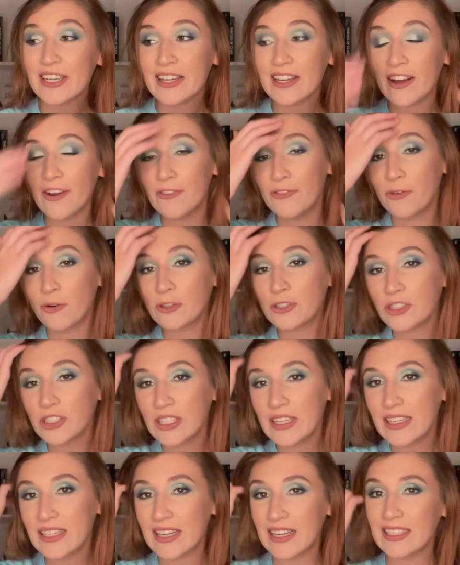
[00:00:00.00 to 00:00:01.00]

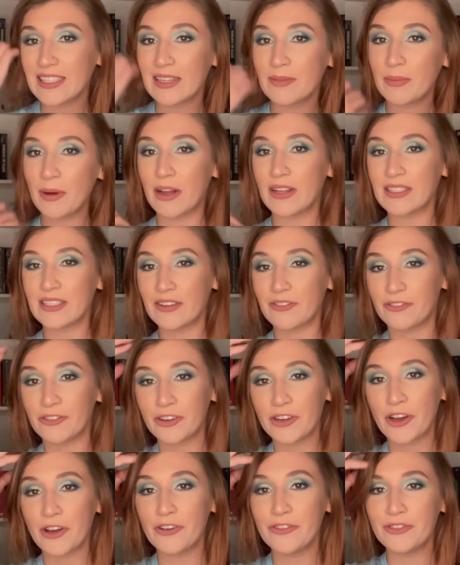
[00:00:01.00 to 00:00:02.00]
unfortunately tested positive for
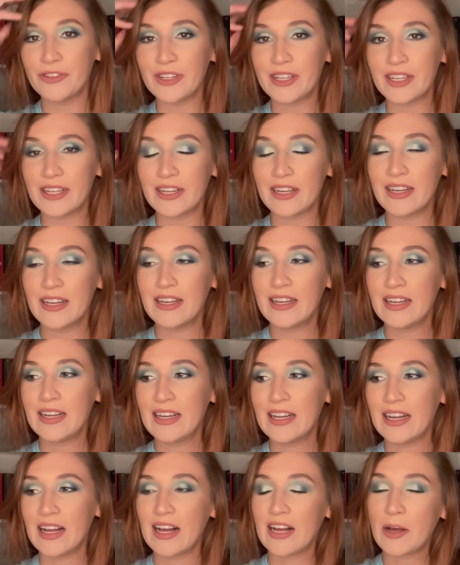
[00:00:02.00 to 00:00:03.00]
COVID
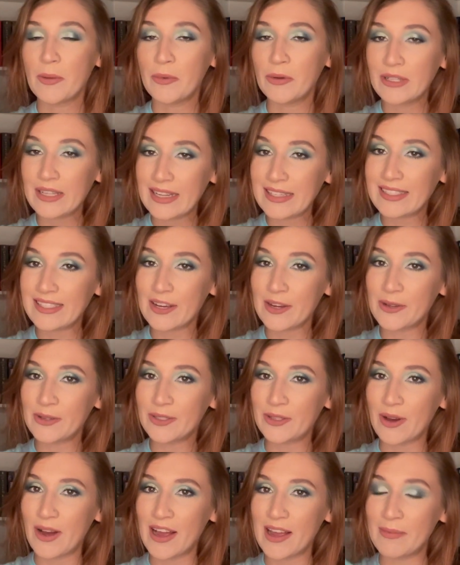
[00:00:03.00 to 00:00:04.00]
a couple days ago,
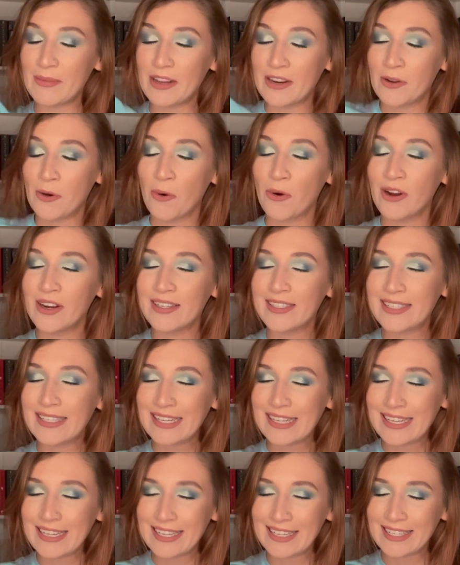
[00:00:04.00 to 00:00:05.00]
so I am in
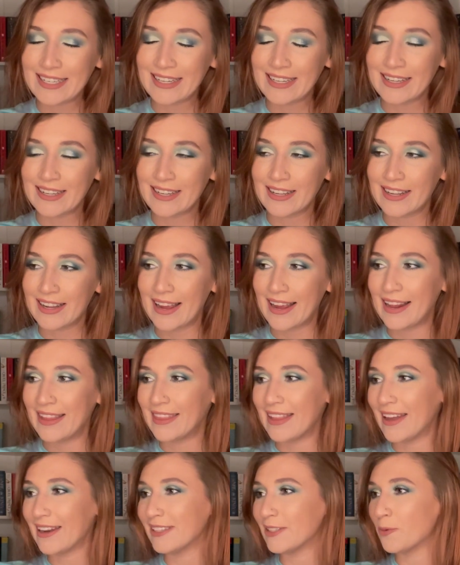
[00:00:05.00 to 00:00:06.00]
quarantine, and
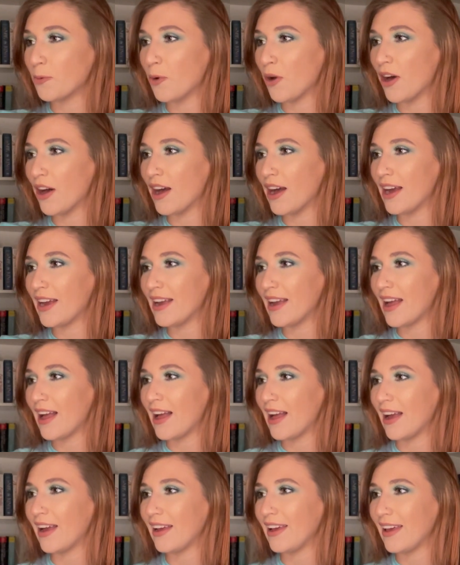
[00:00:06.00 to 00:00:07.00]
that is why
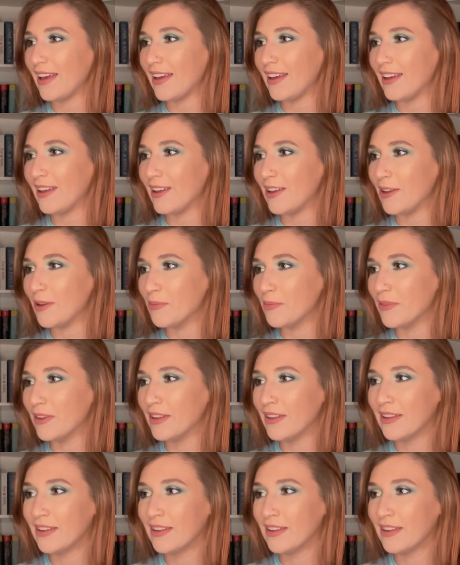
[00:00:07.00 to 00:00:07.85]
I am